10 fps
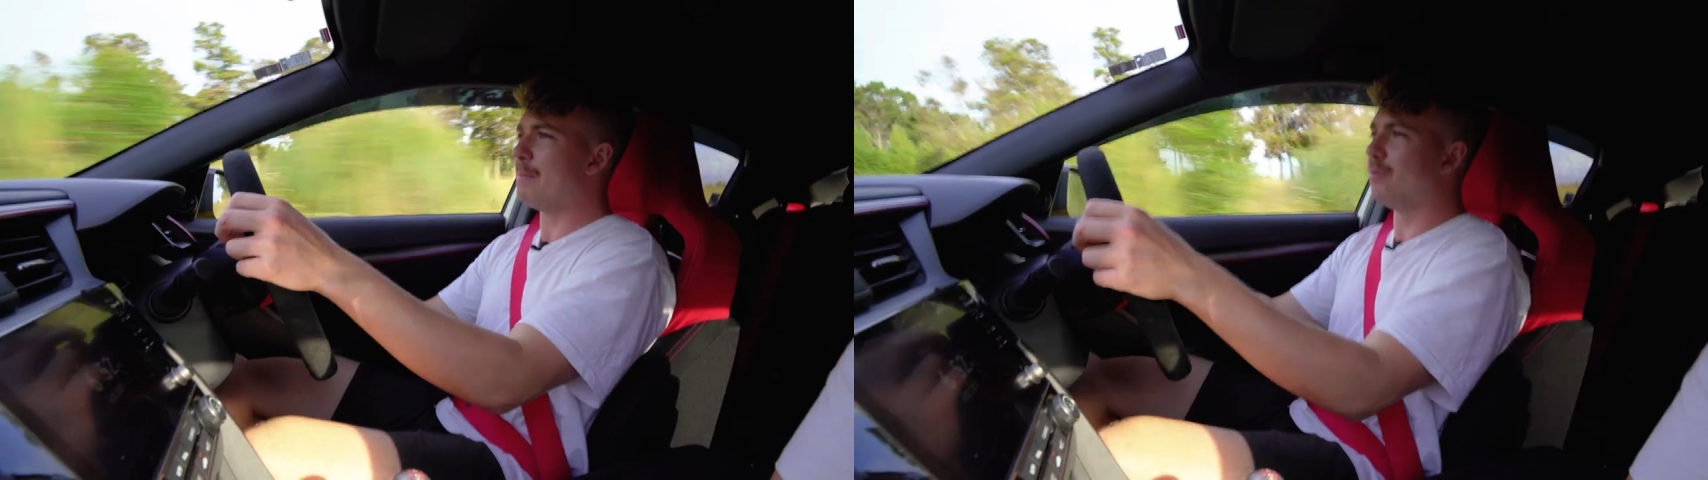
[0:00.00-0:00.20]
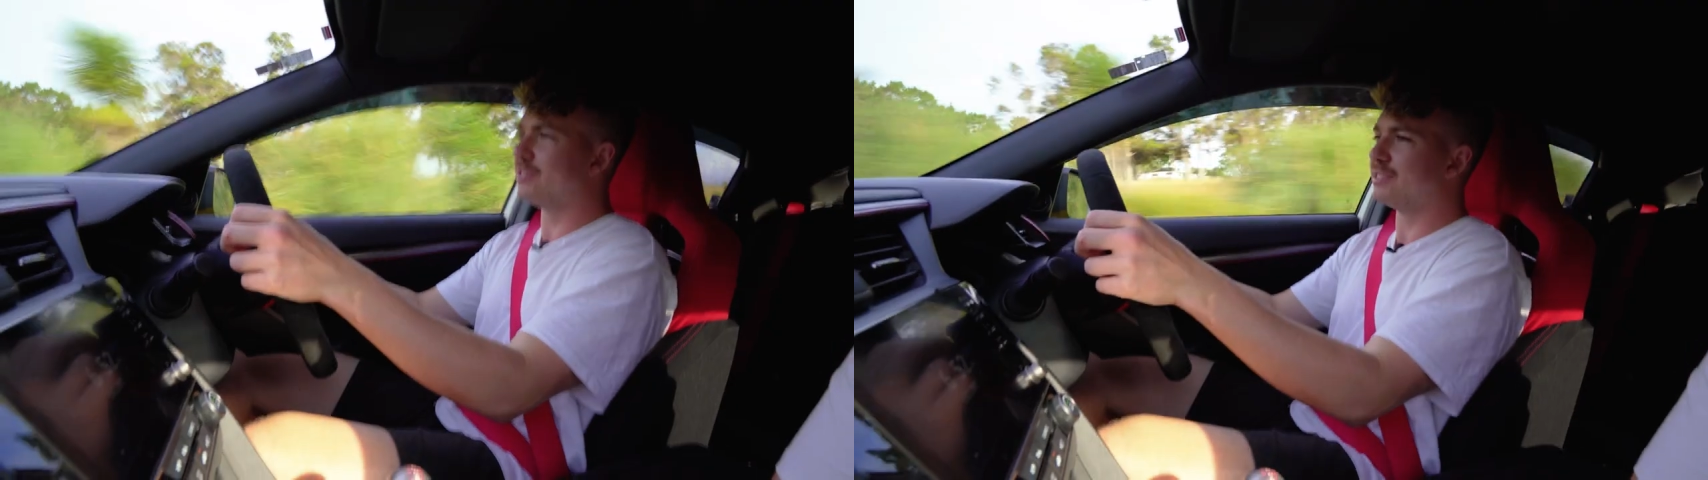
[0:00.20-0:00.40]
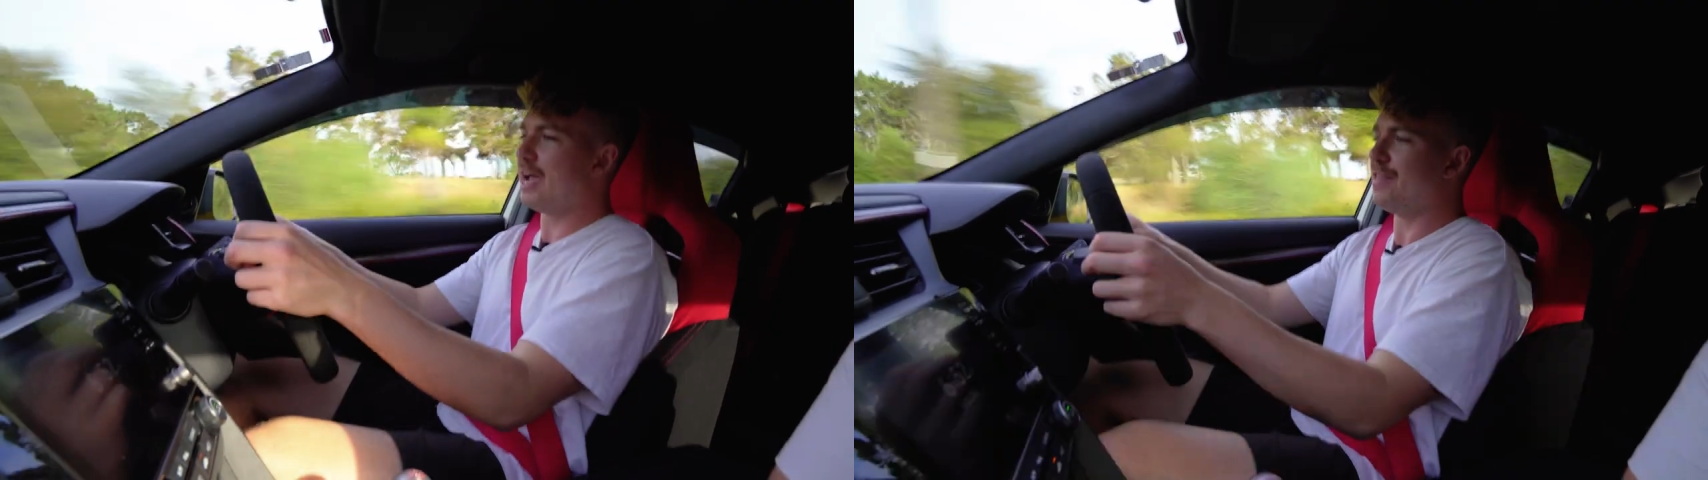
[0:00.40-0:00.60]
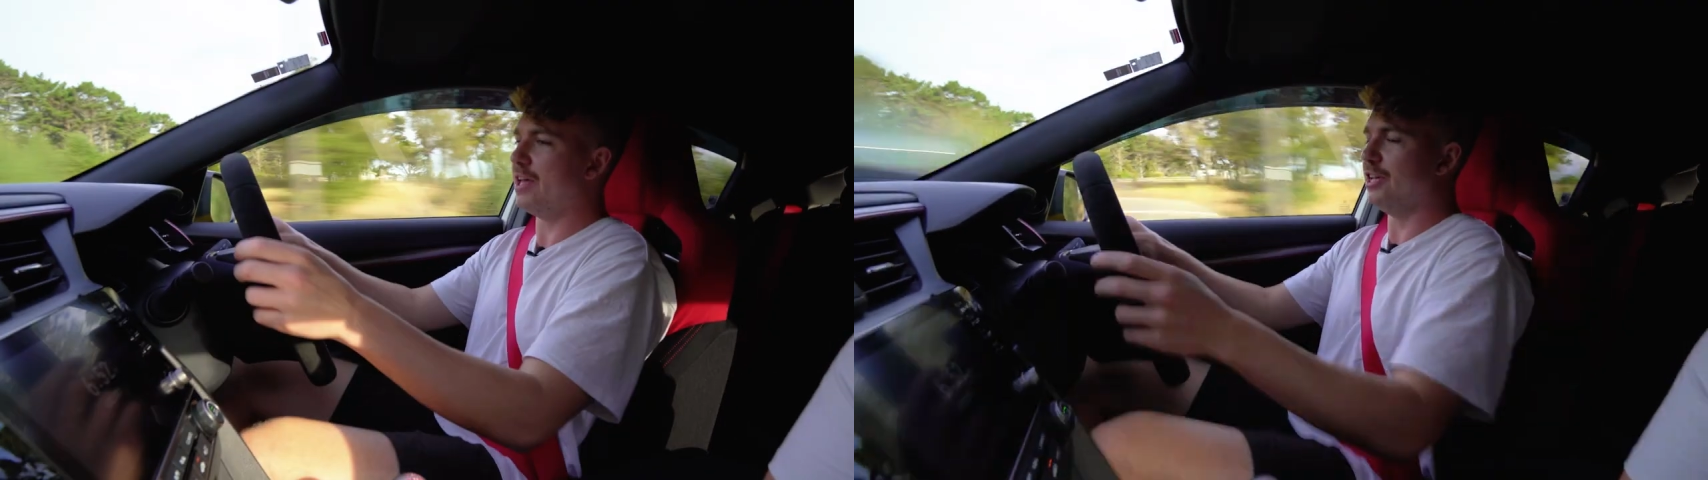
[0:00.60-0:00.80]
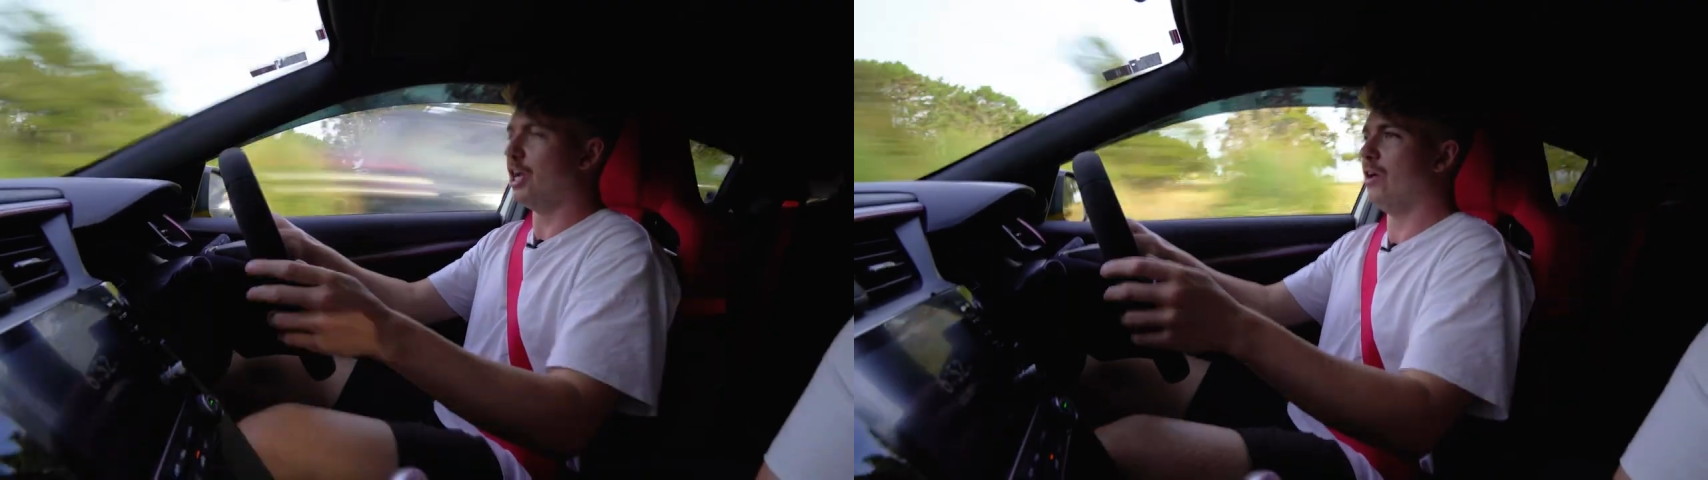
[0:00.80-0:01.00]
people say
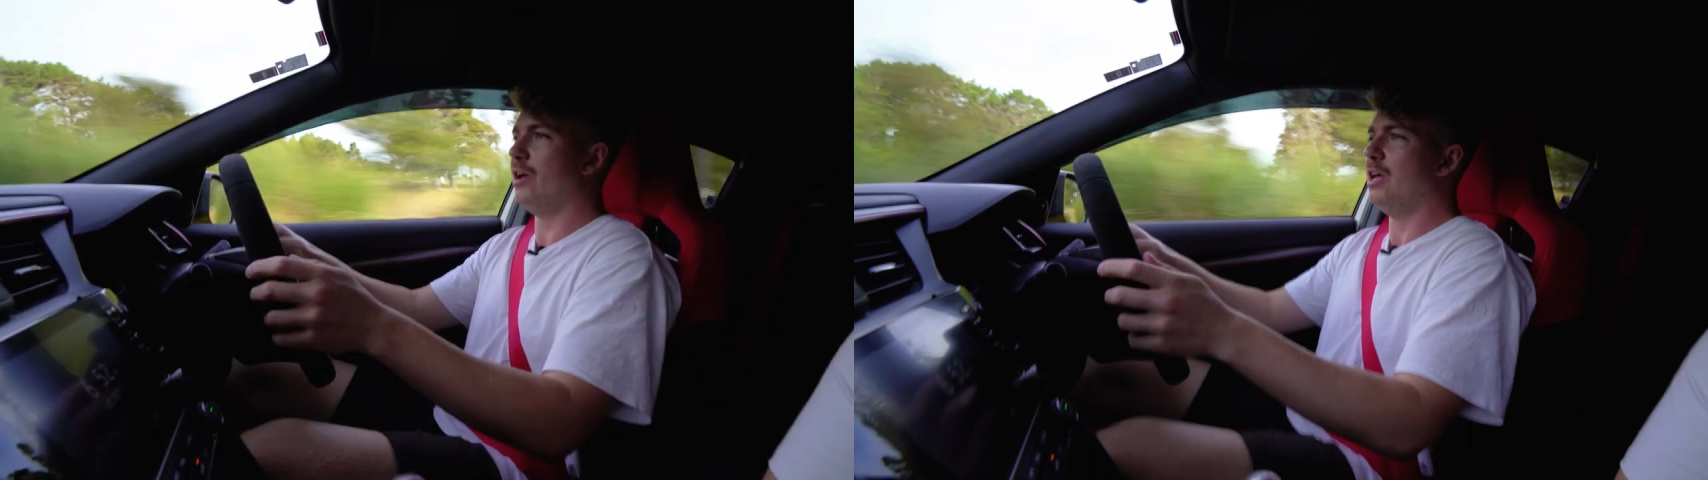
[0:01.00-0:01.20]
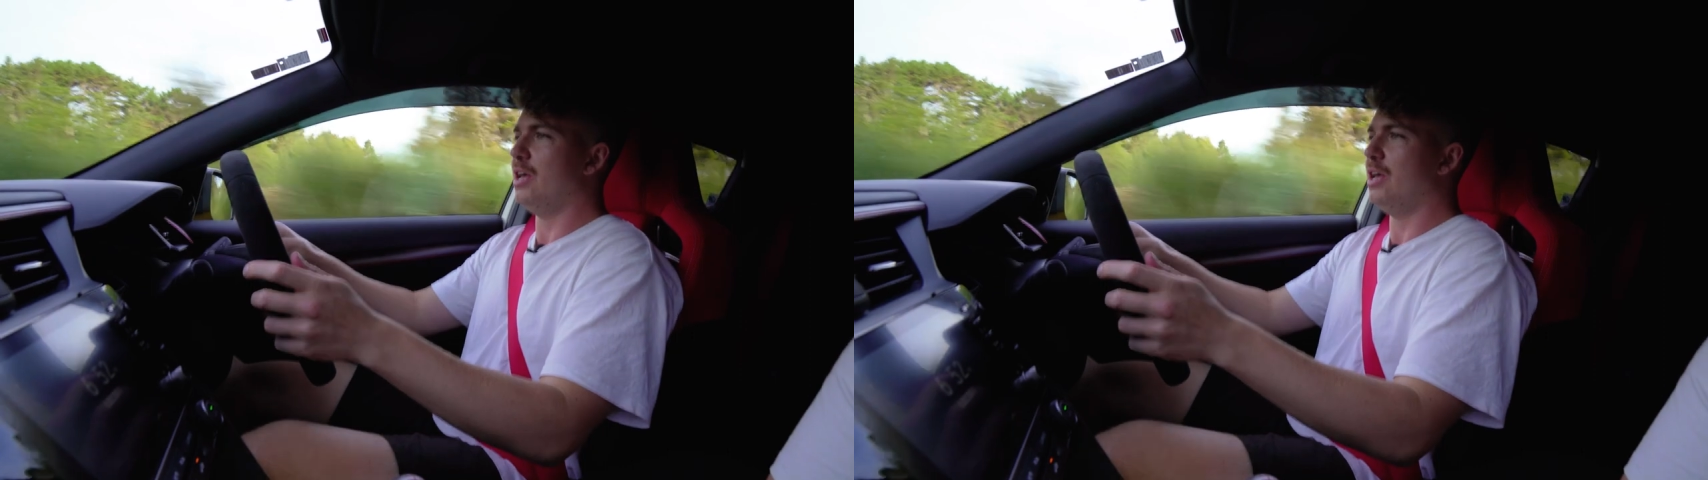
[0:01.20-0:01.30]
that, you know,